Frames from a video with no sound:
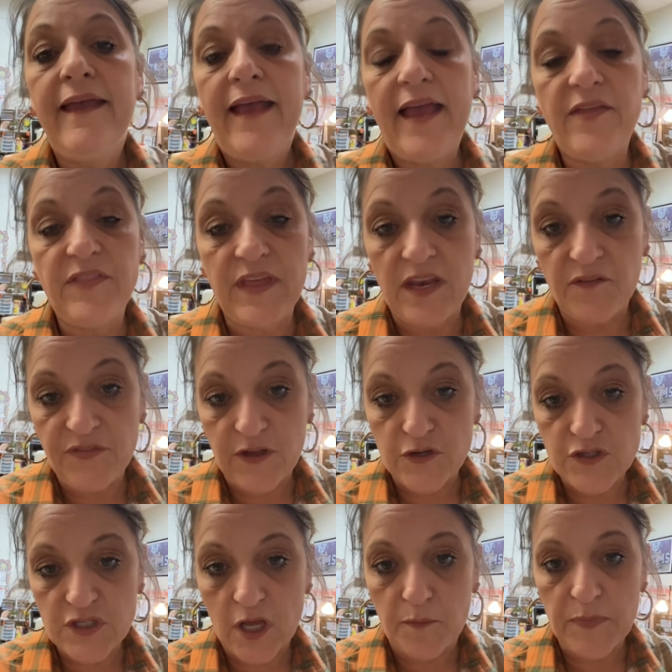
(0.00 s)
and then if there's
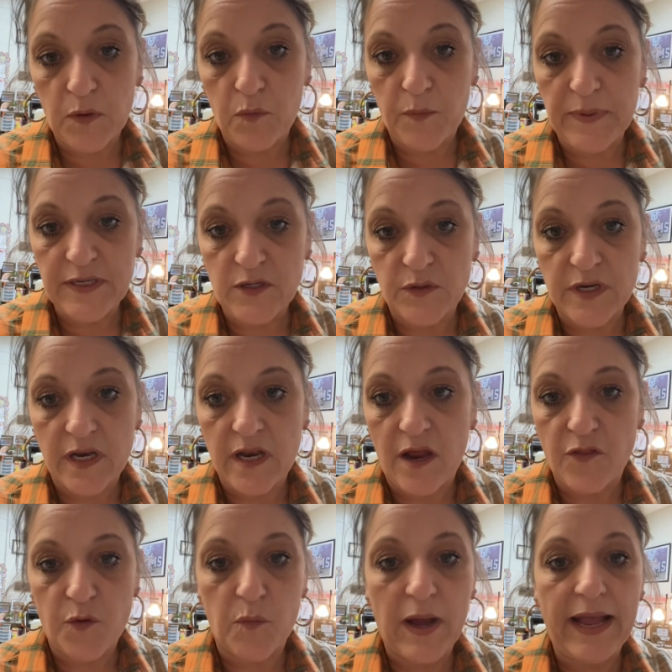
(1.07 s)
some that we'll be doing
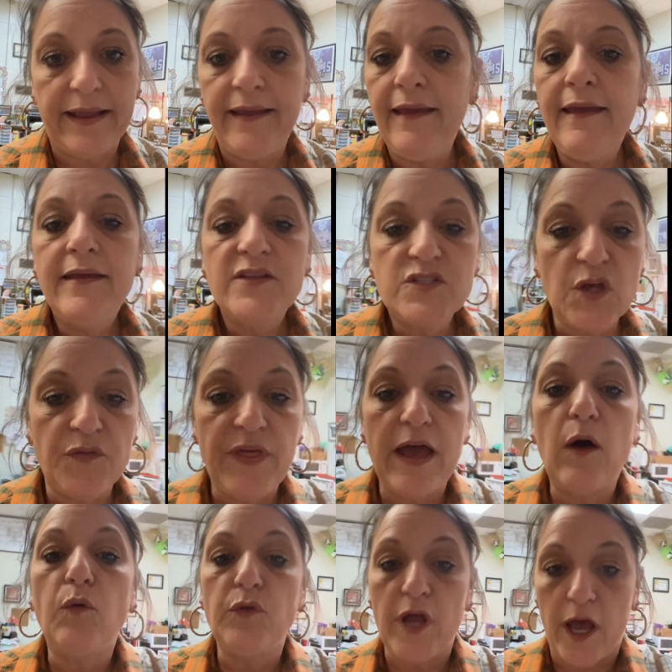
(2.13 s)
another way. So
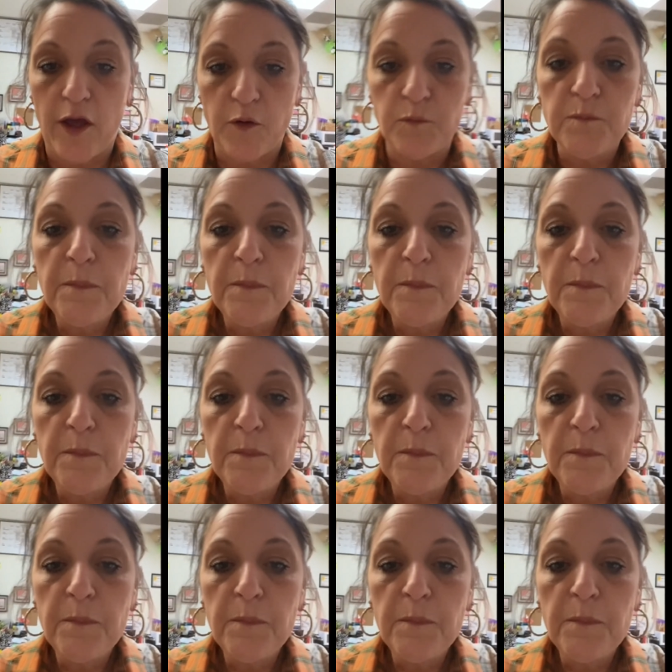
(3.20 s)
they'll know.